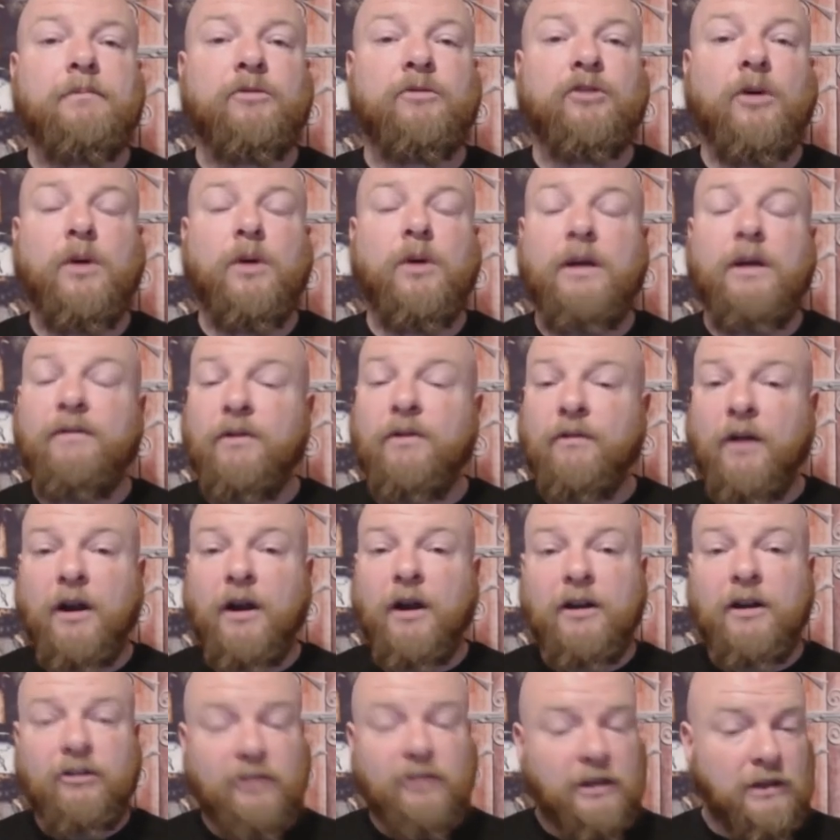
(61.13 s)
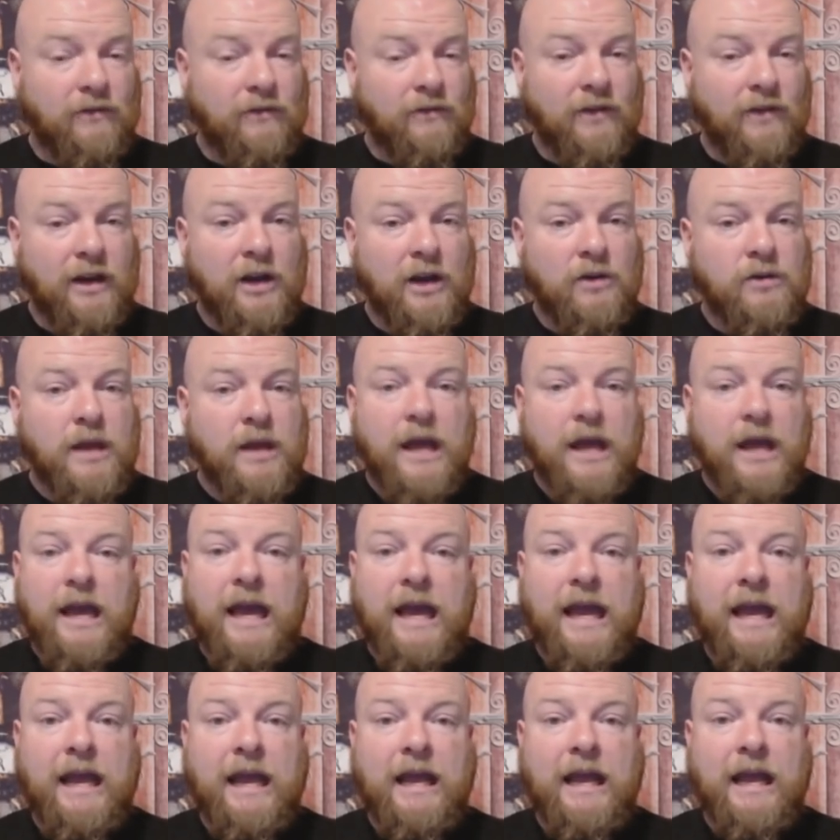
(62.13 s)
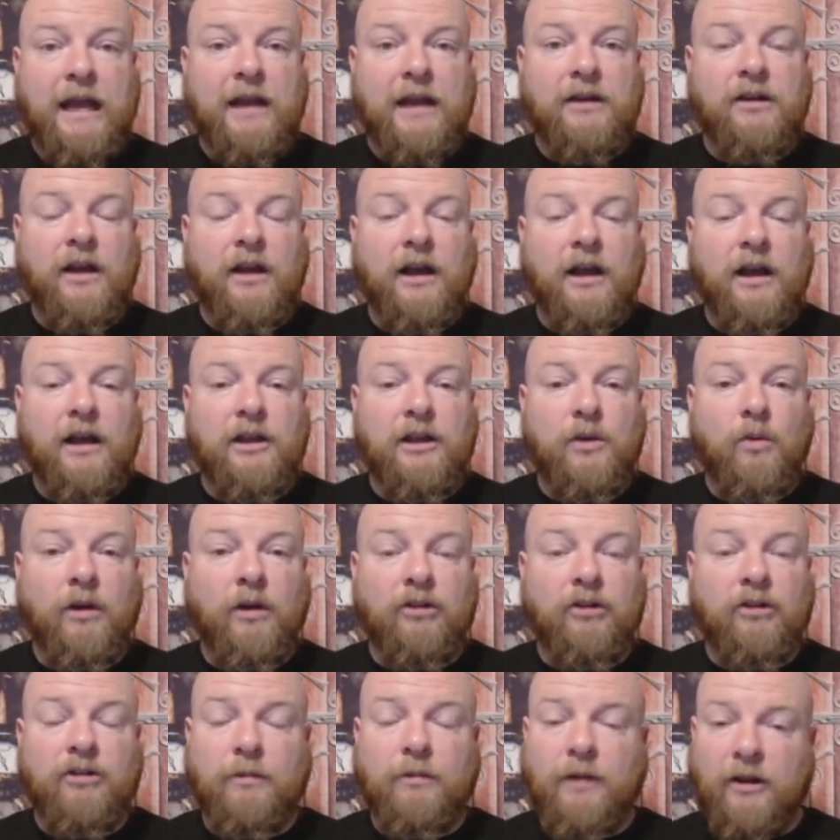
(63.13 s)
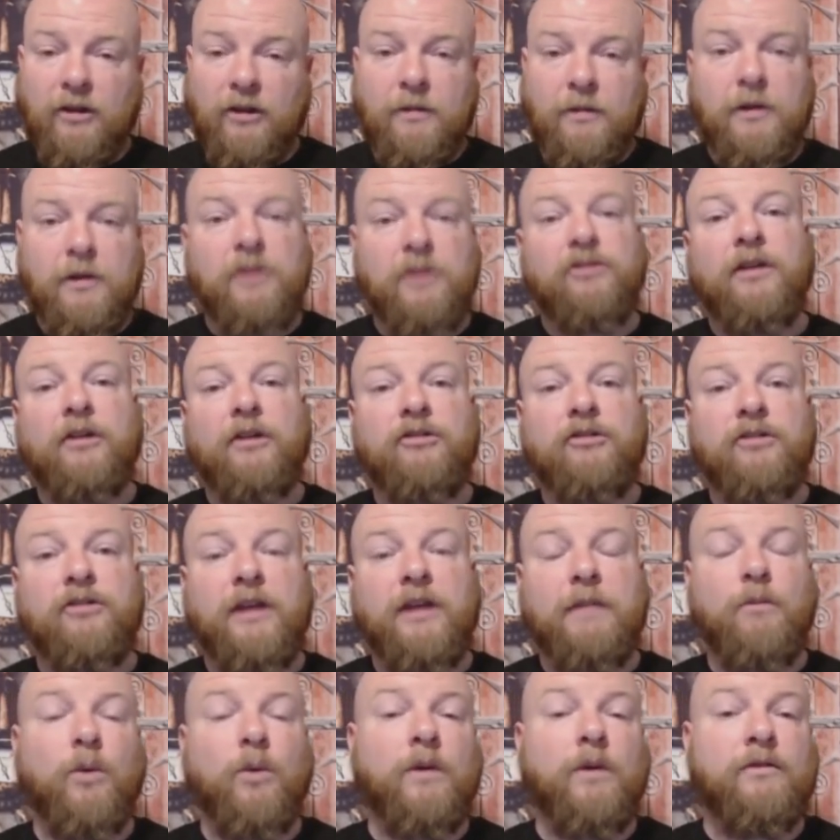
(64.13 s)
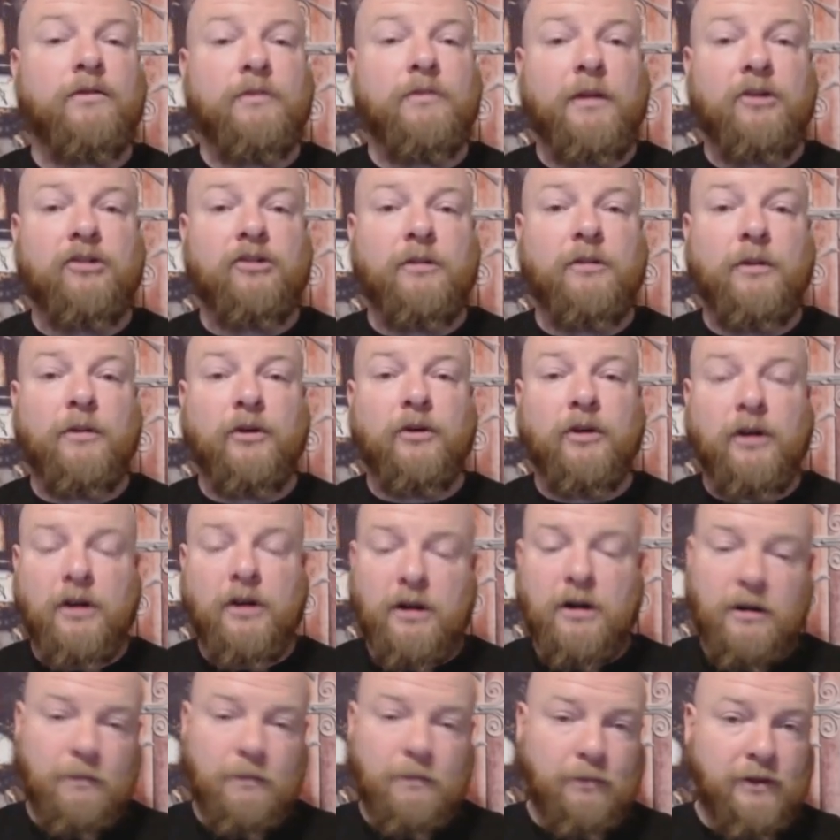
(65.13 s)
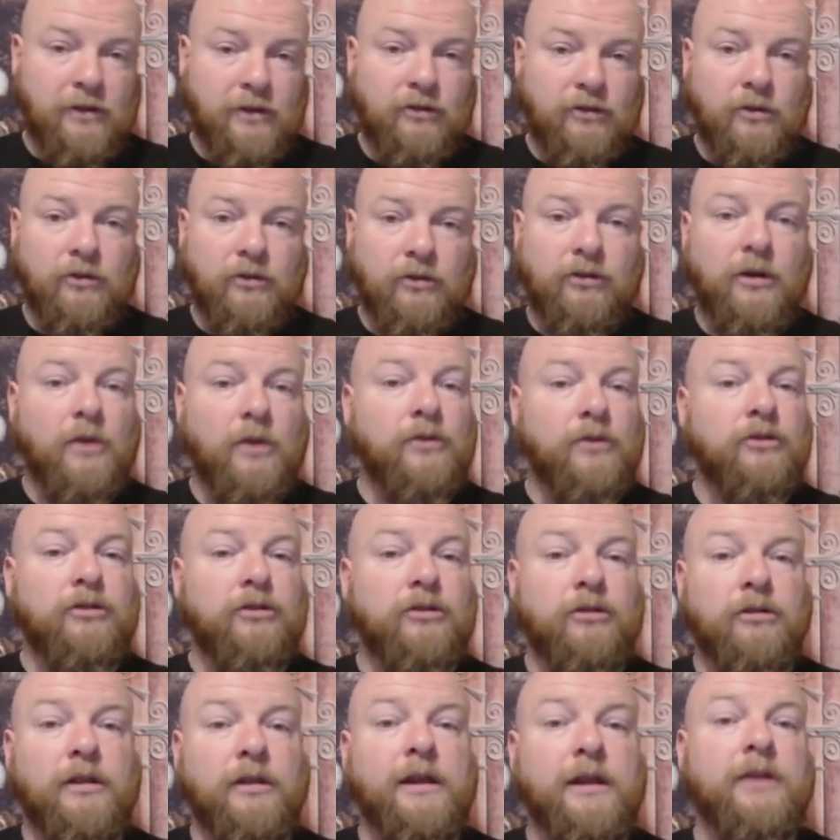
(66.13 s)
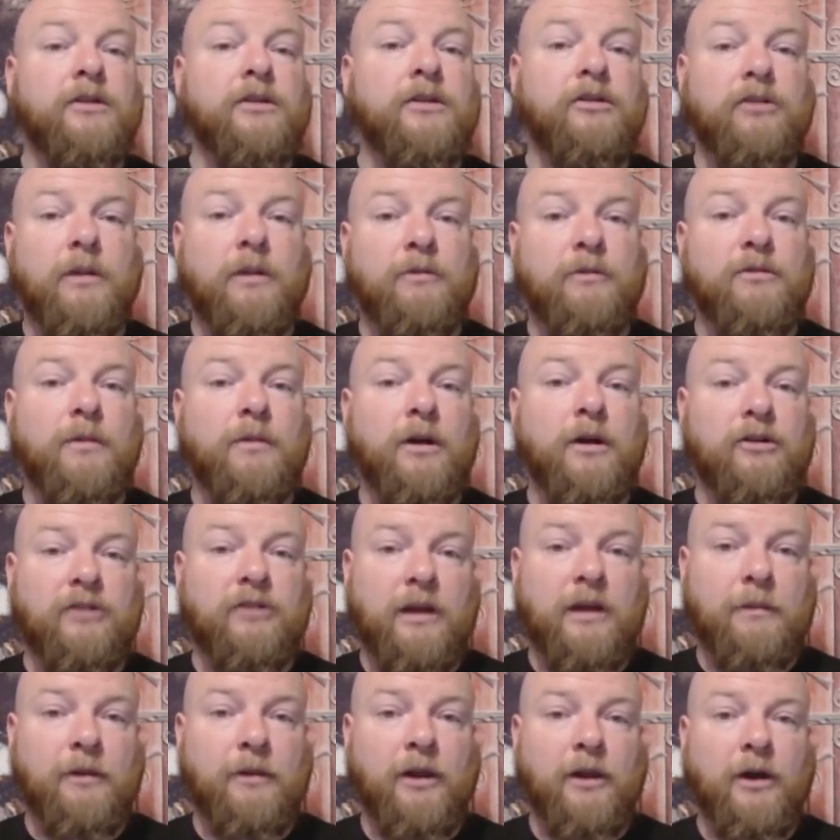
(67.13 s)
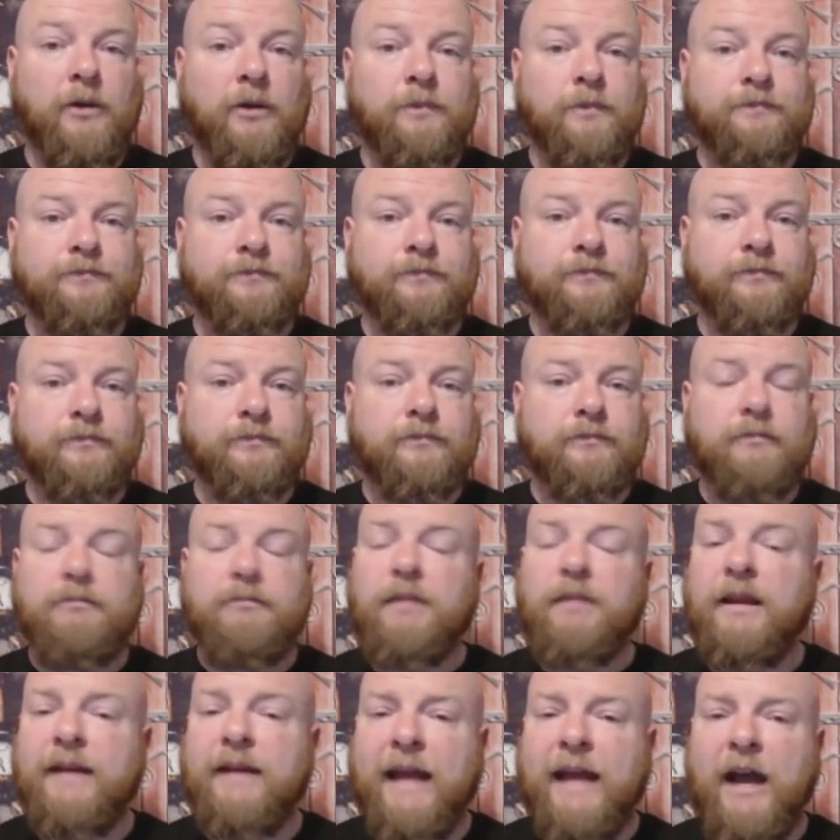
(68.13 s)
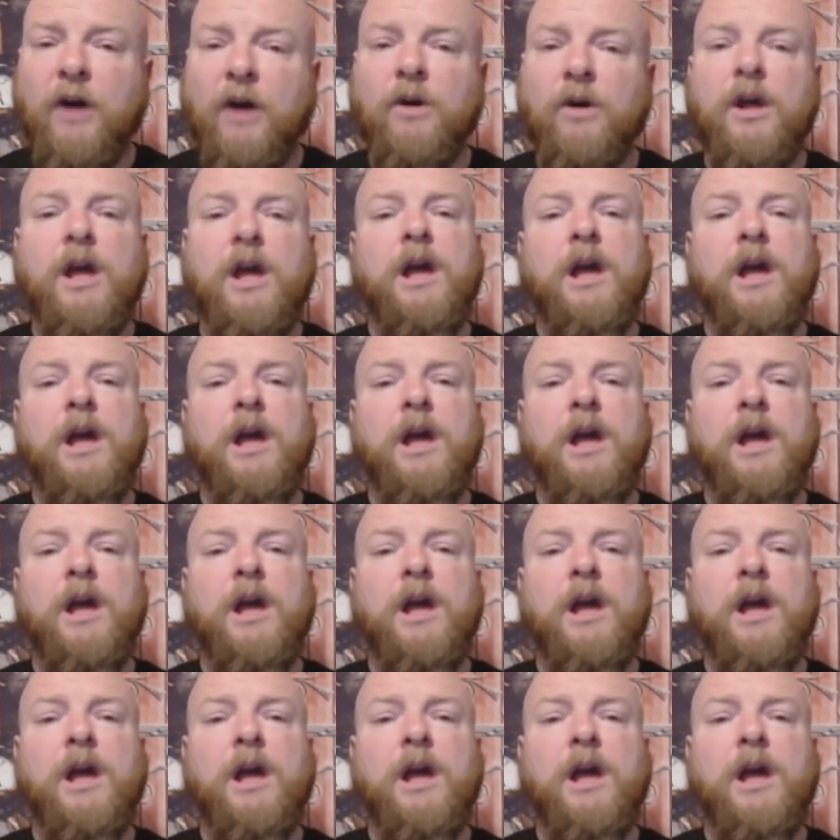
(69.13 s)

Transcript: so if you've already seen the video and uh, you want to jump right to the community section to get more information about her, please do so. There's a link in the description box down below. Now,